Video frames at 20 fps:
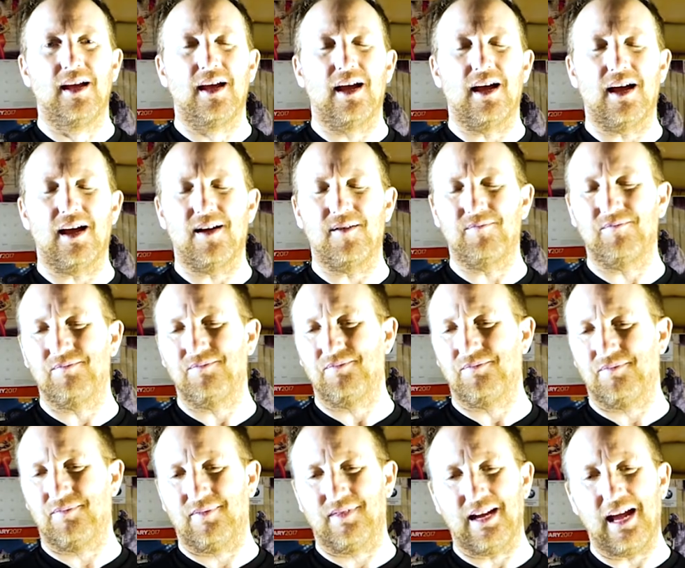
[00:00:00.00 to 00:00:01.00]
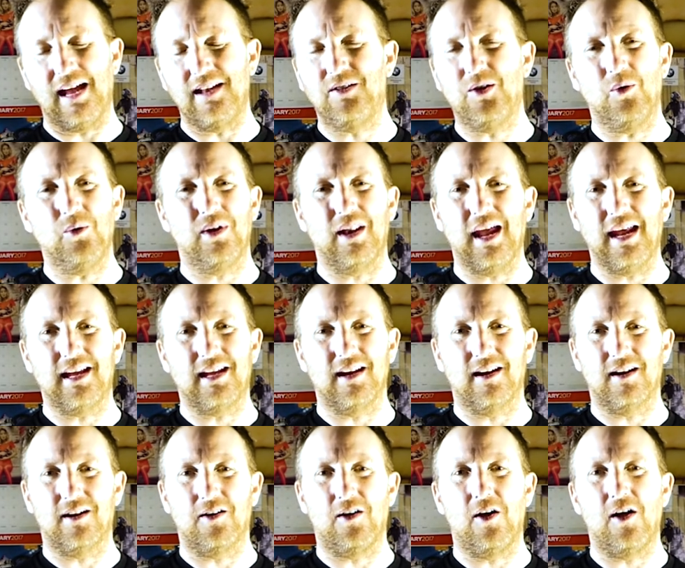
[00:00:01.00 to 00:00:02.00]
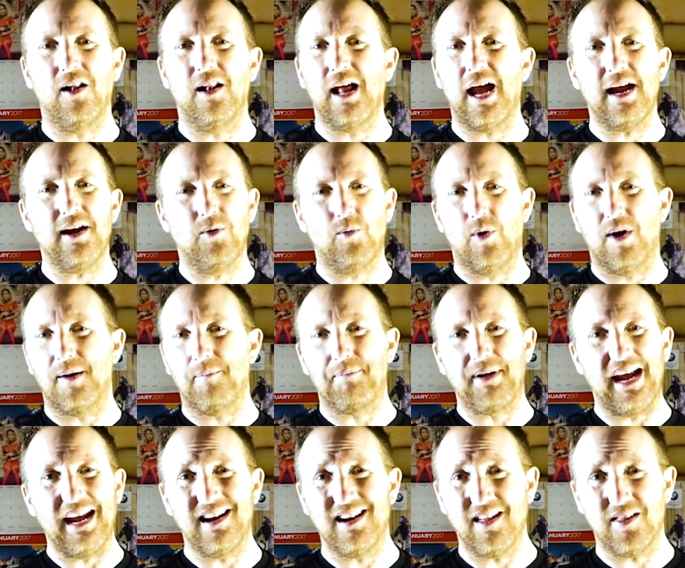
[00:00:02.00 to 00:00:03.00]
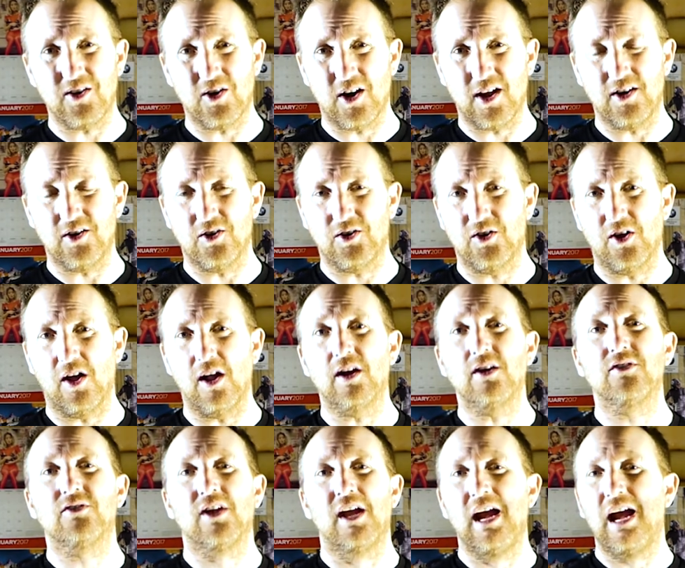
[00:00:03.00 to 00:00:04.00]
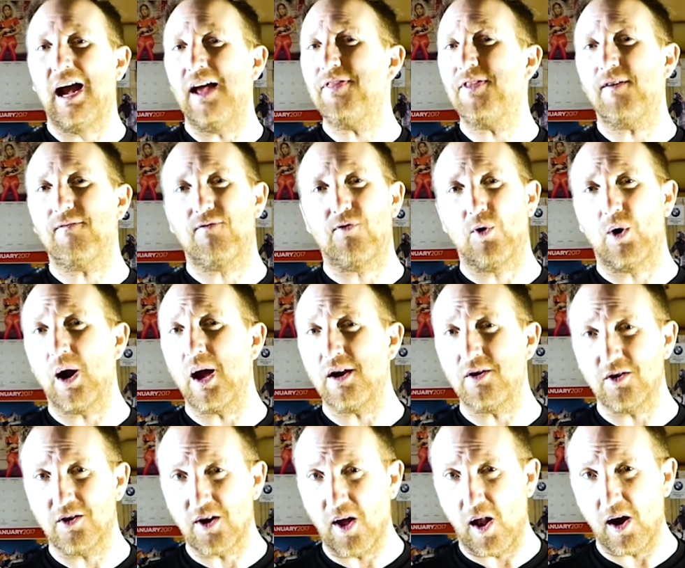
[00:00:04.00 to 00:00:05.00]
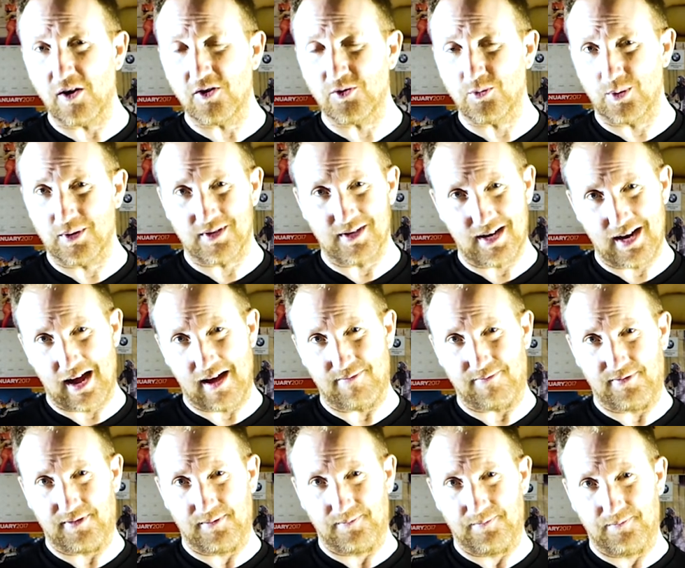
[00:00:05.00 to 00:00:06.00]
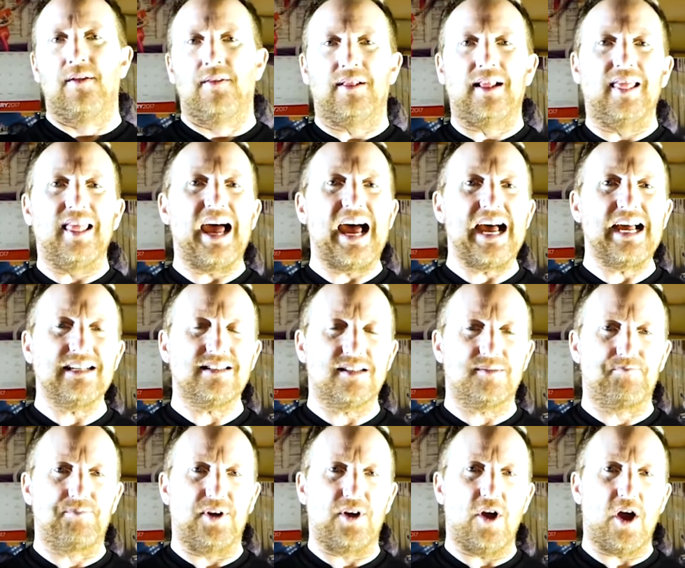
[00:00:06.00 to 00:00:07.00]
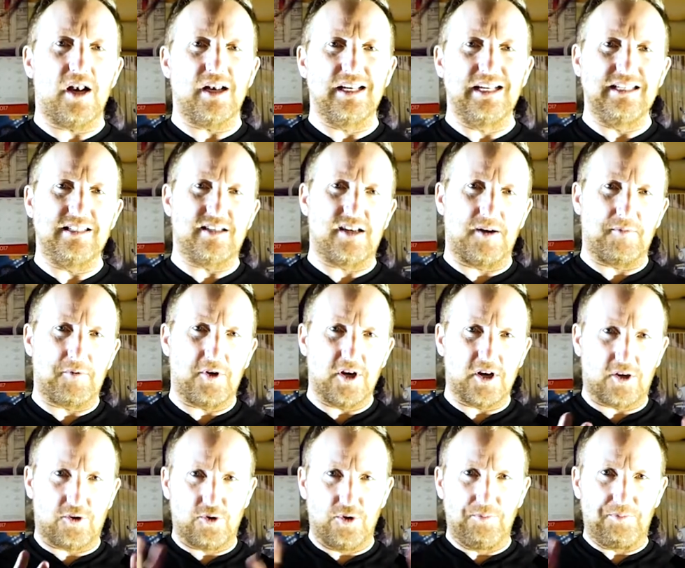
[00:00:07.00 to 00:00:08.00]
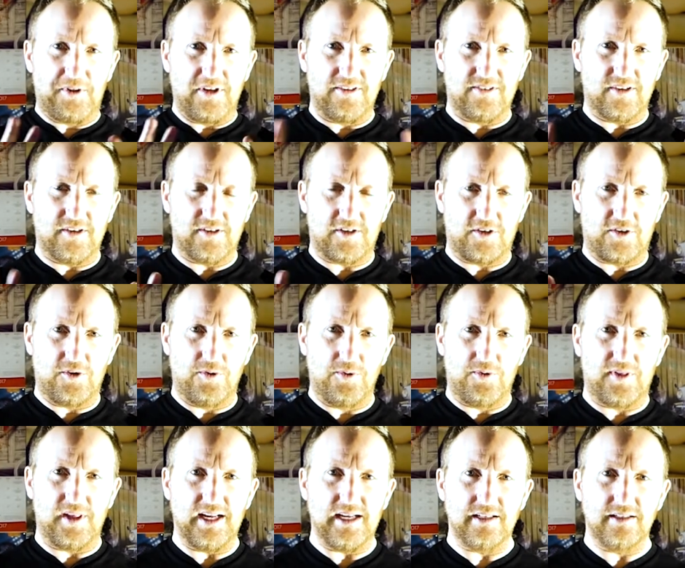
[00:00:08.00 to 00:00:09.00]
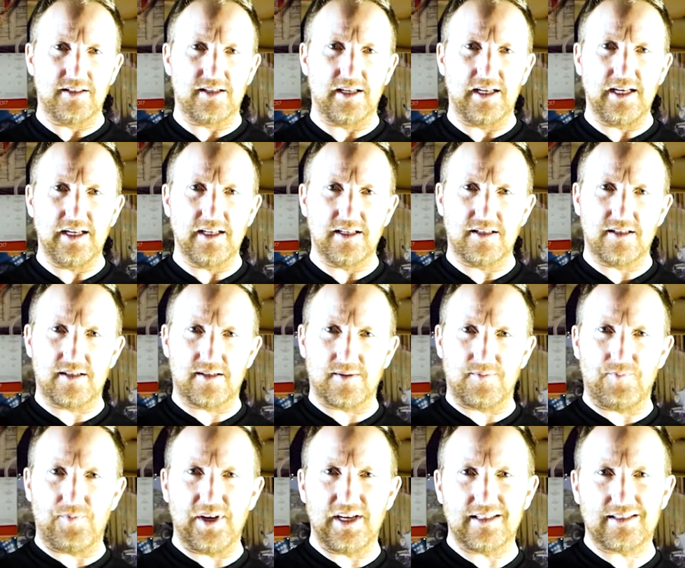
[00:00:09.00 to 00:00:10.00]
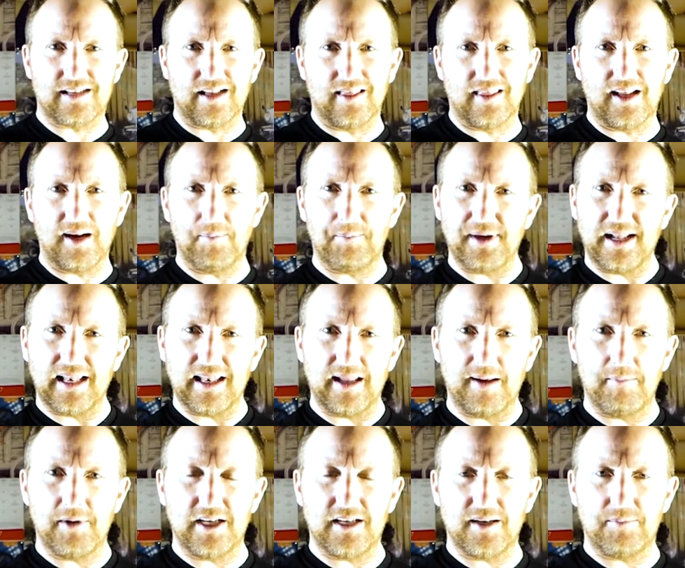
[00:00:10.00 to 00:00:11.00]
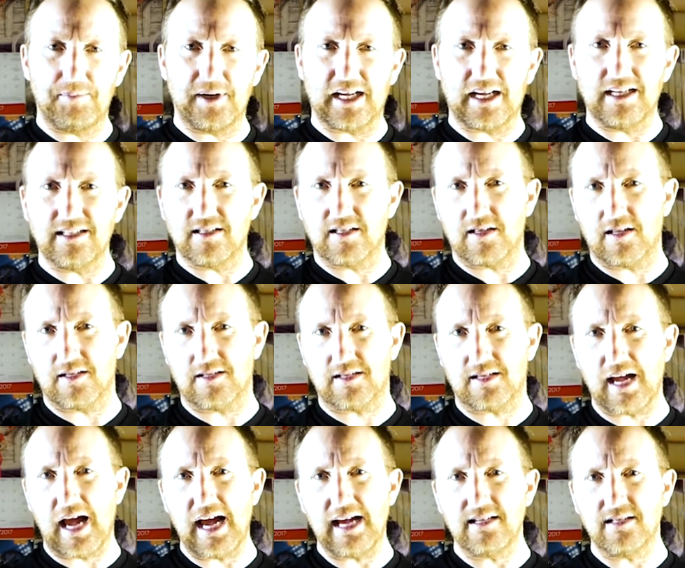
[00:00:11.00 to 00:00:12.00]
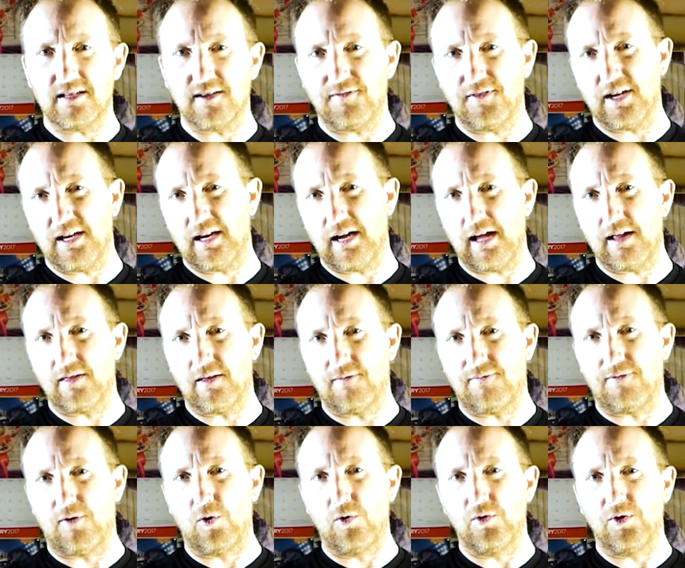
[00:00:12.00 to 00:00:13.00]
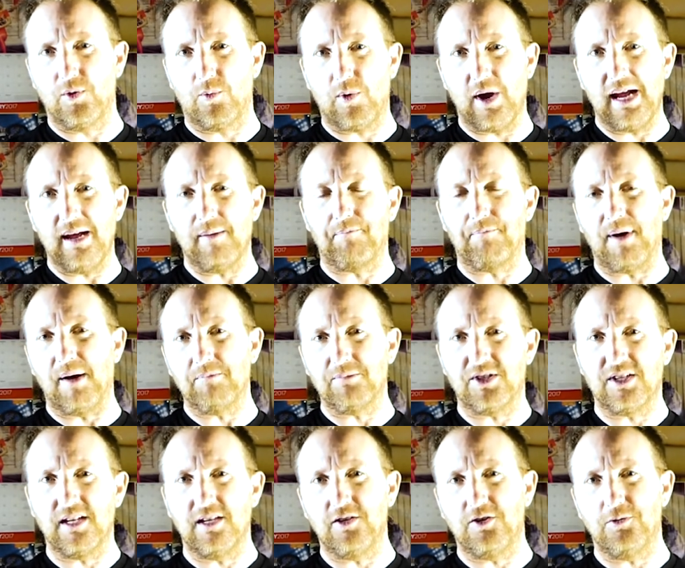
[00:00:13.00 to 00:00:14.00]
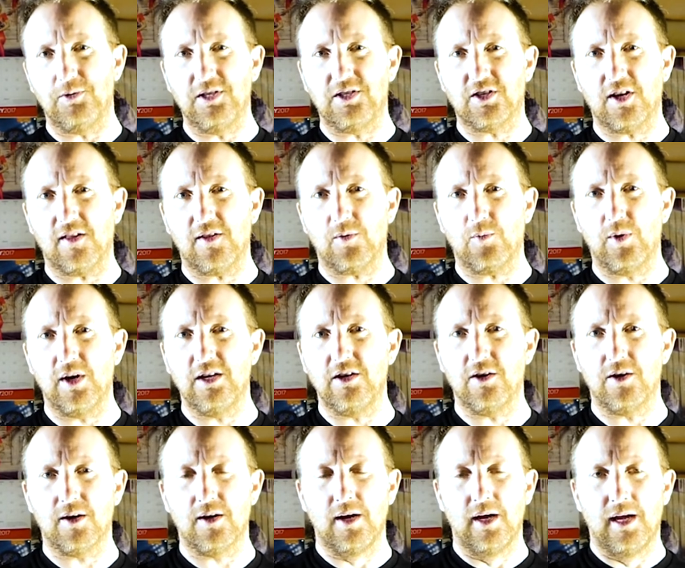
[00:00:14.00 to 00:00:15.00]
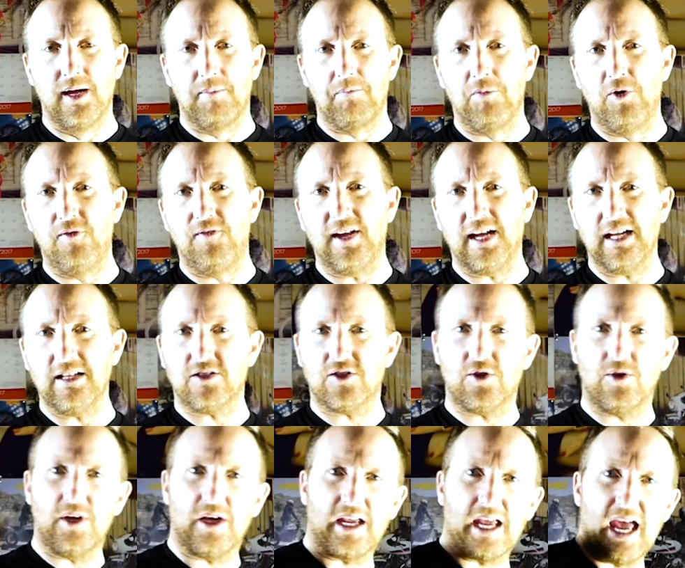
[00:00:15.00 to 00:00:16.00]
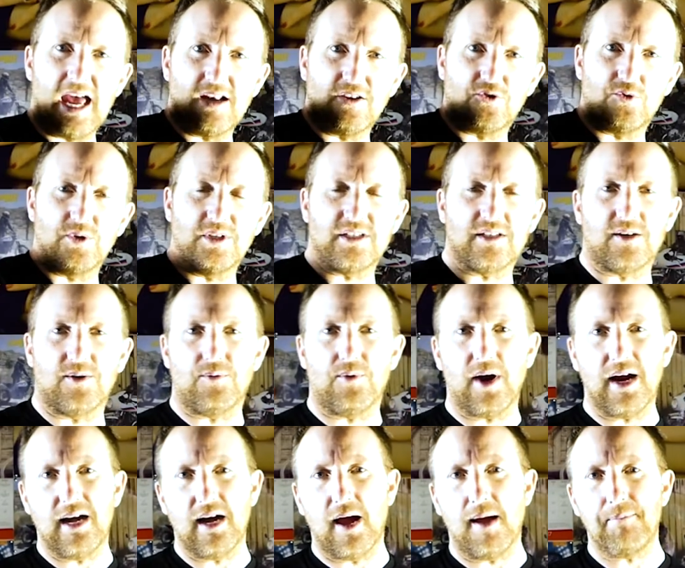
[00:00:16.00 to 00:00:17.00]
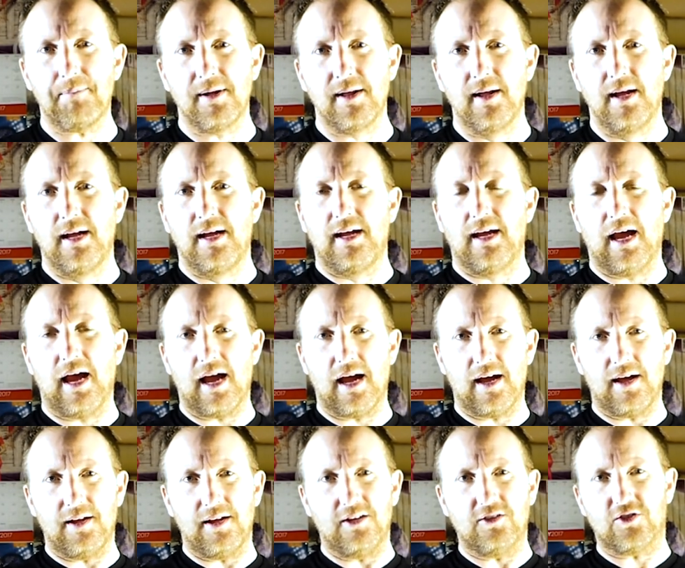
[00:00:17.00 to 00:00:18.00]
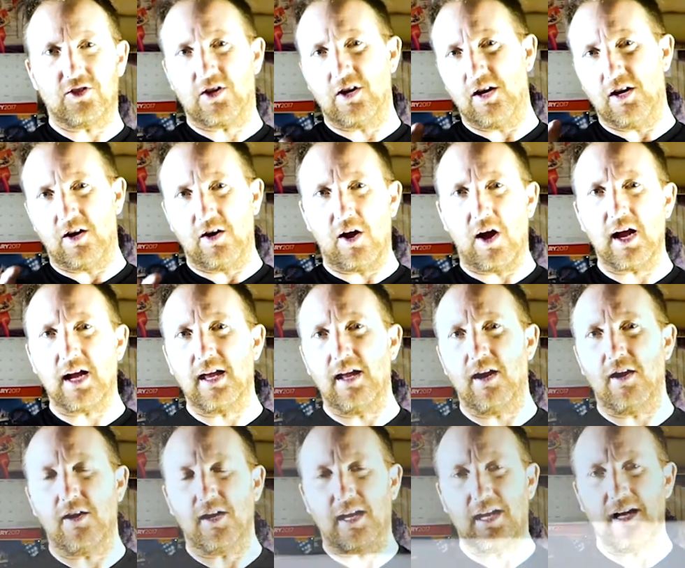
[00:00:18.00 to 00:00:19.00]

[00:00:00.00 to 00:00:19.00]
I don't like it at all. I don't want to pay another $100. I thought $400 was enough. The last but not least, and I'm going to group these into two things, is it's a little bit limited because of the size of it and the phone, the way it bumps into each other when you're moving it. So you can't twist it right up. It's going to knock it out of